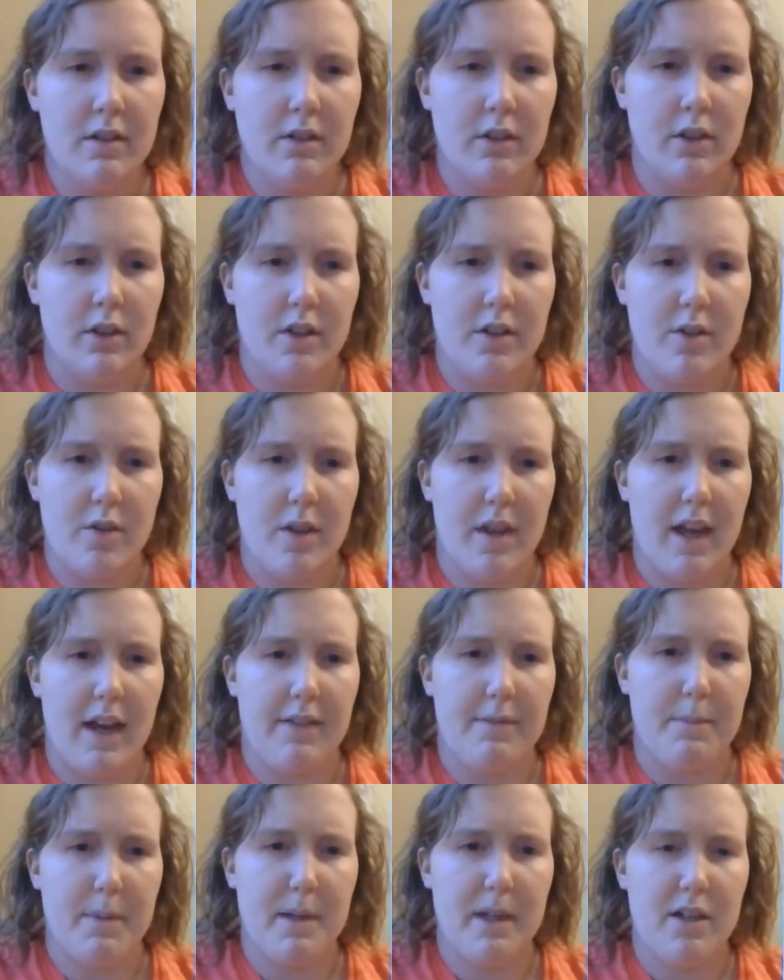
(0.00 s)
Look, so they
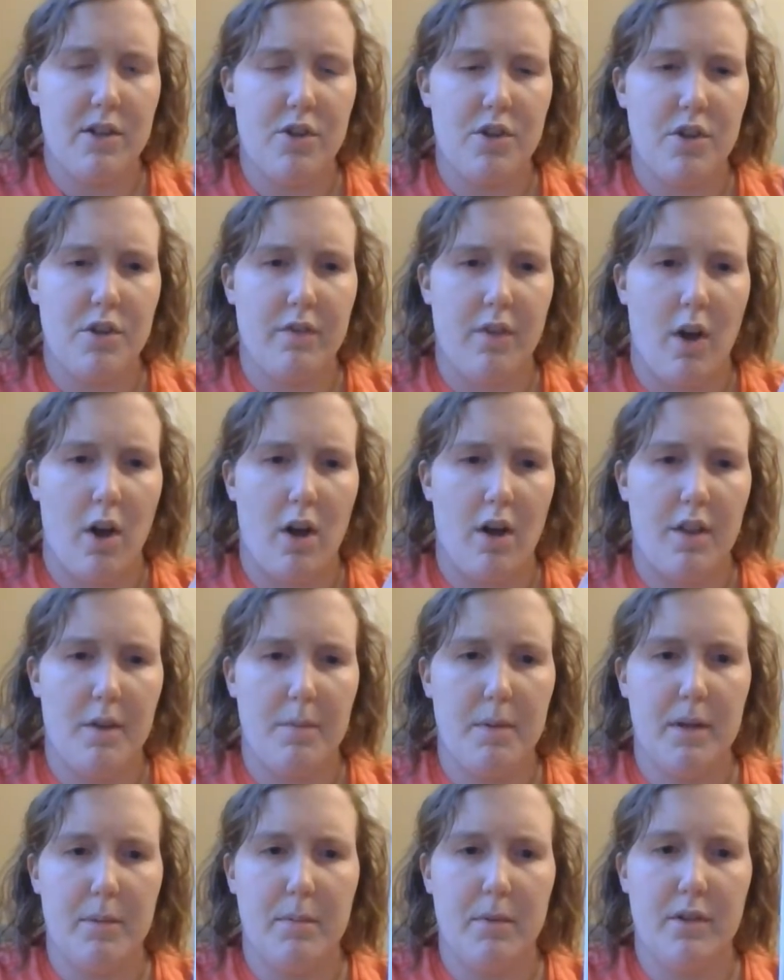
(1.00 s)
have pictures of all the
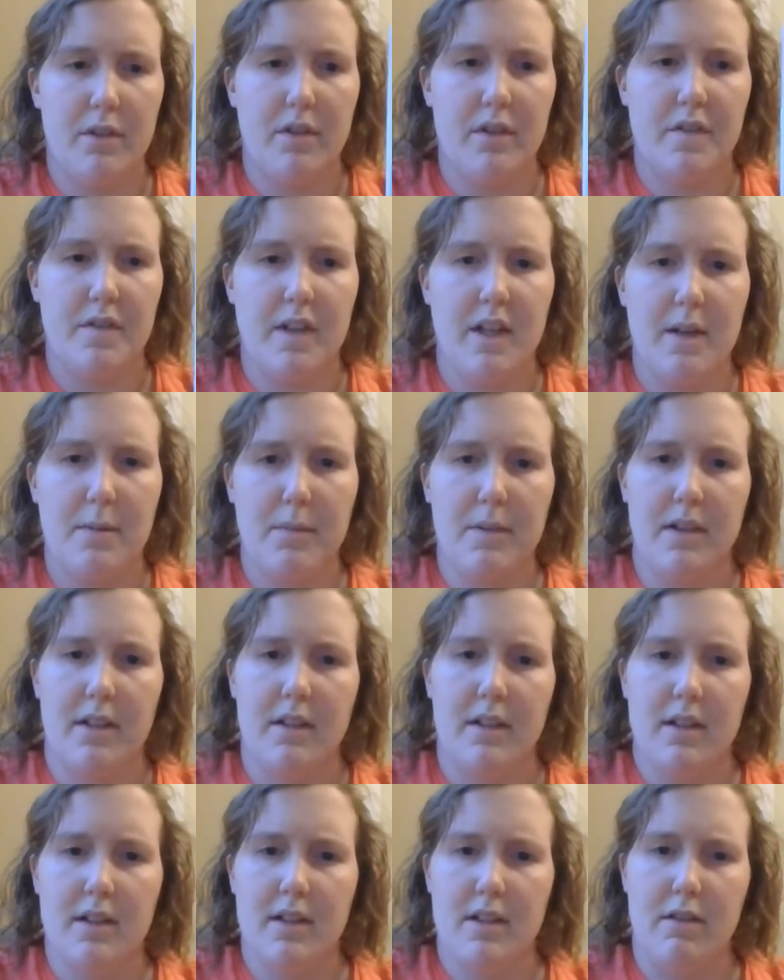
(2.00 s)
people in their family
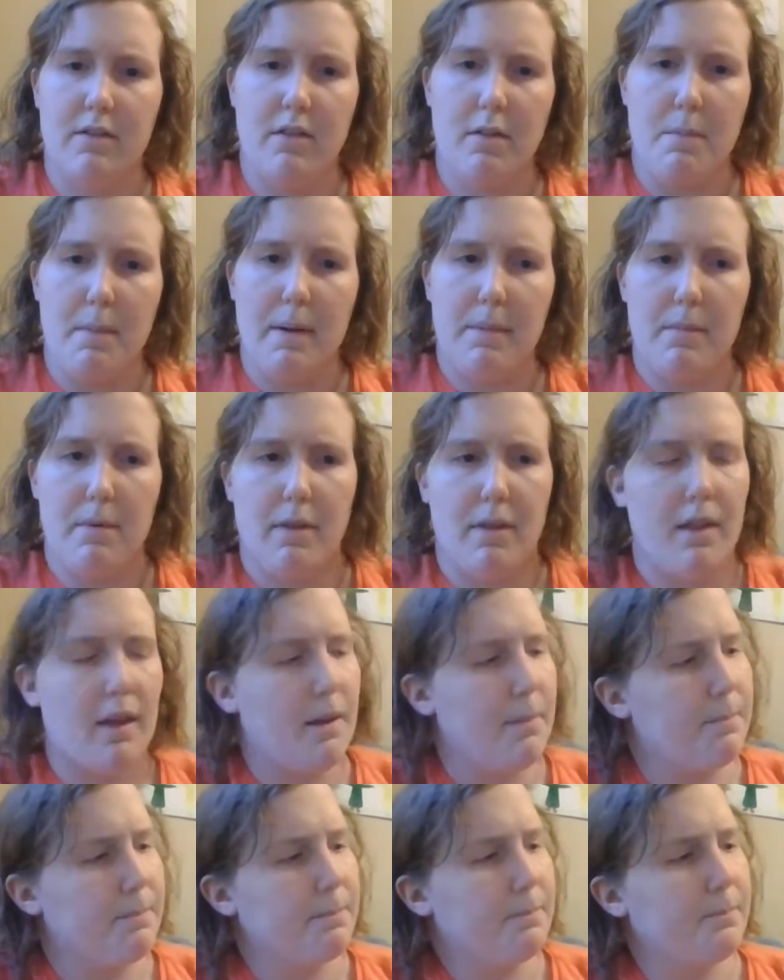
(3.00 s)
to remember
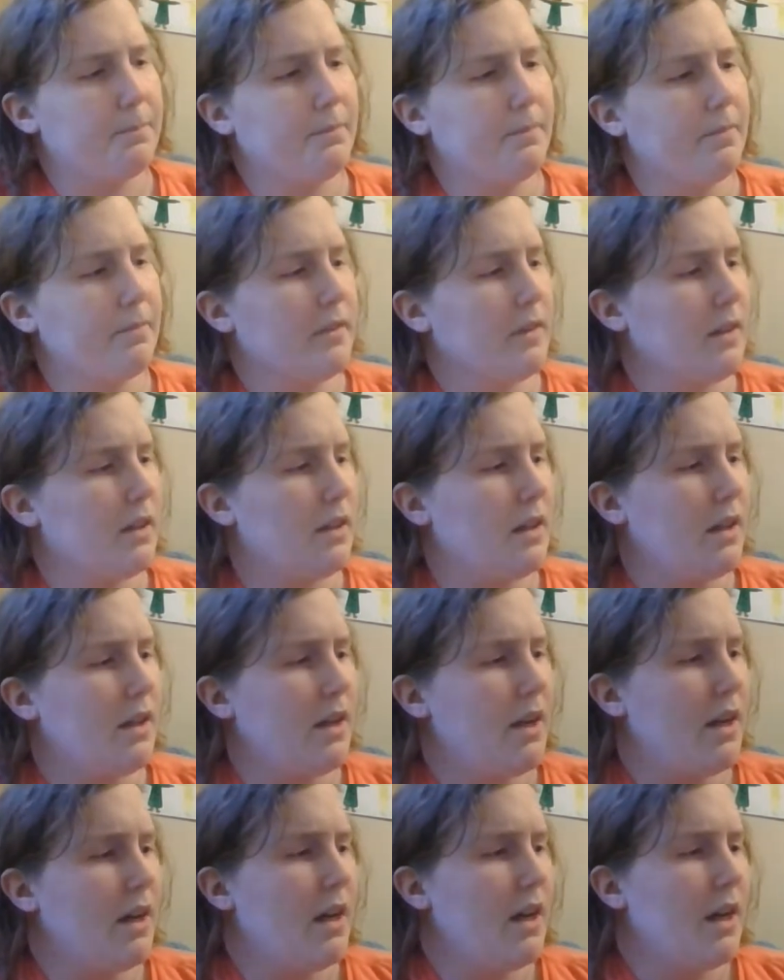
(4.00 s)
them.
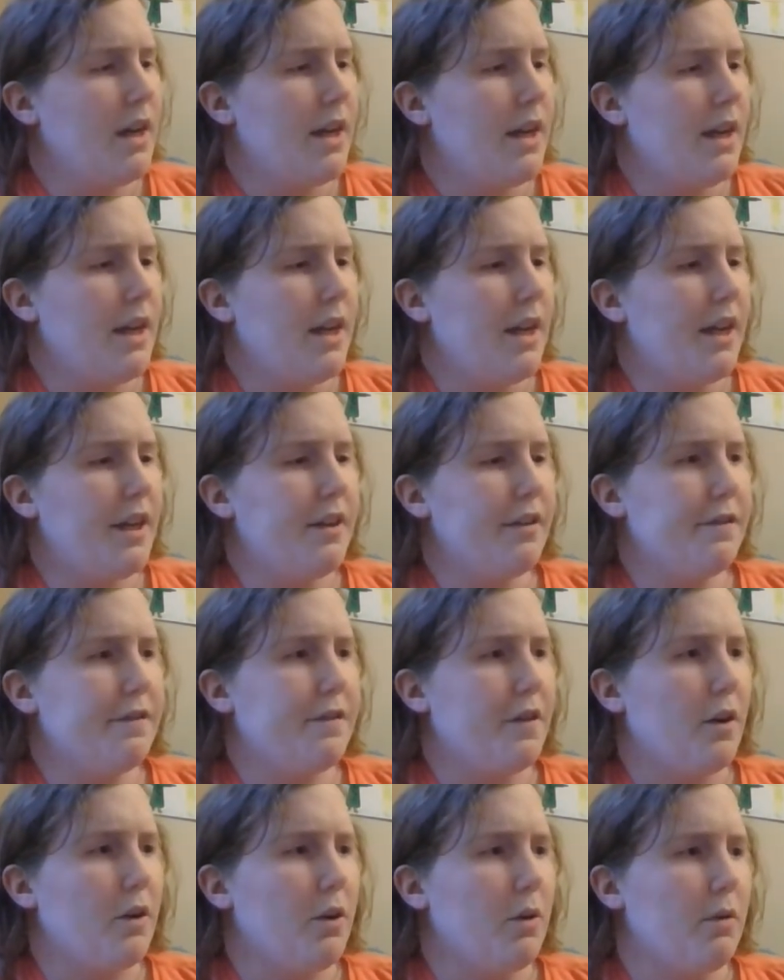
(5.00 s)
In a
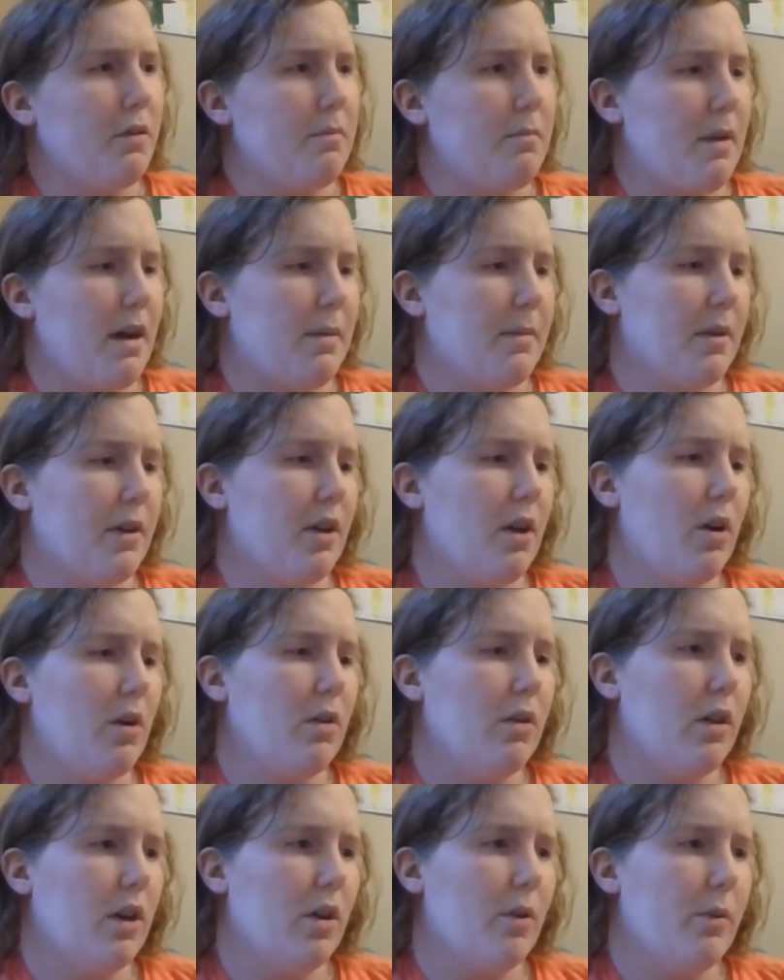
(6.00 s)
photo of Mama
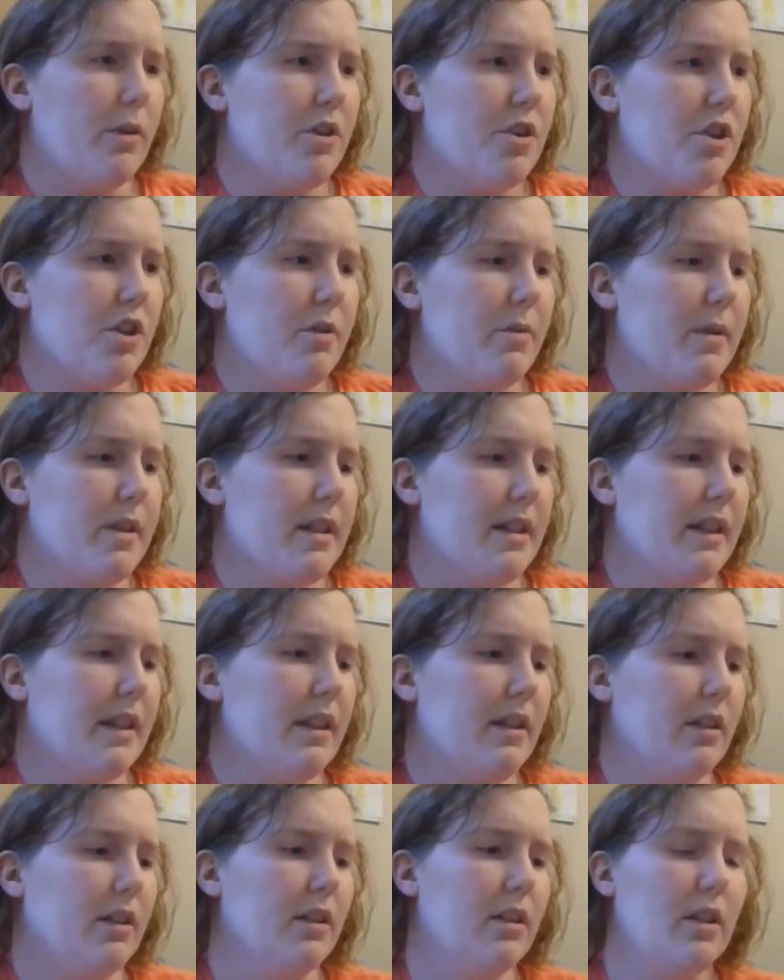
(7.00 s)
Coco when she was
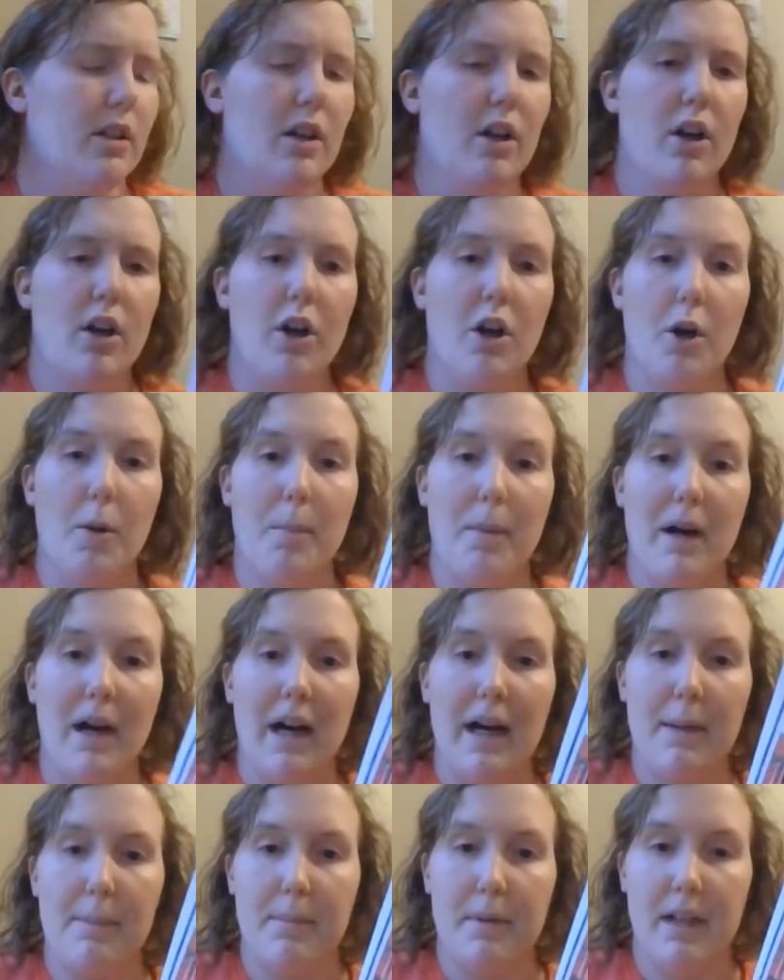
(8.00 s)
little, her
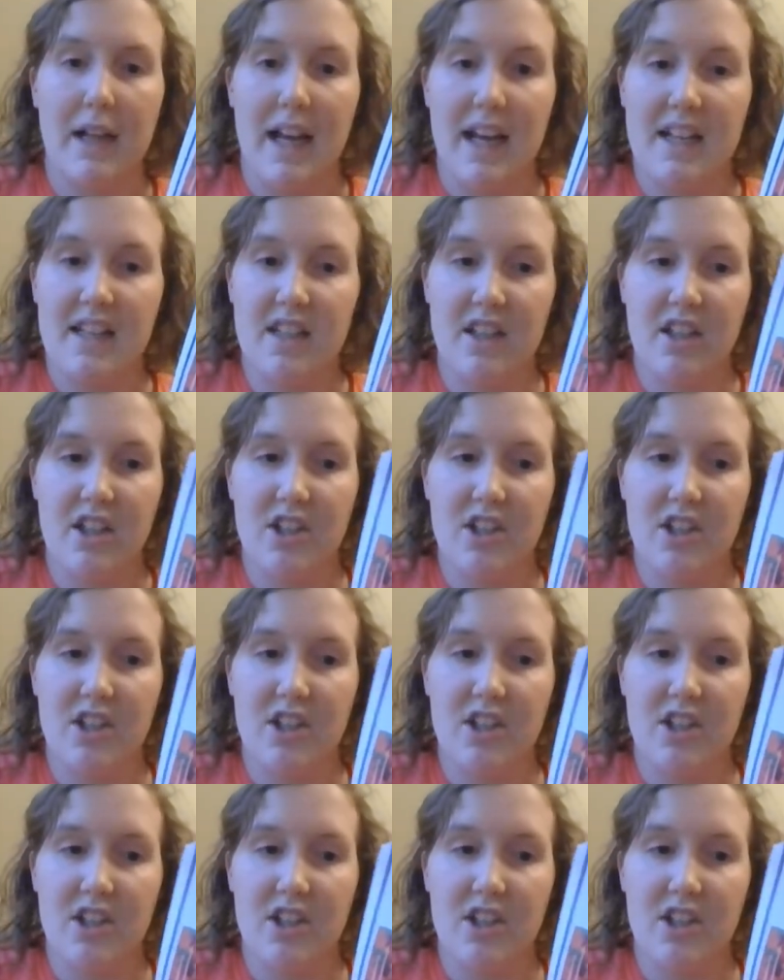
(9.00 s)
papa has a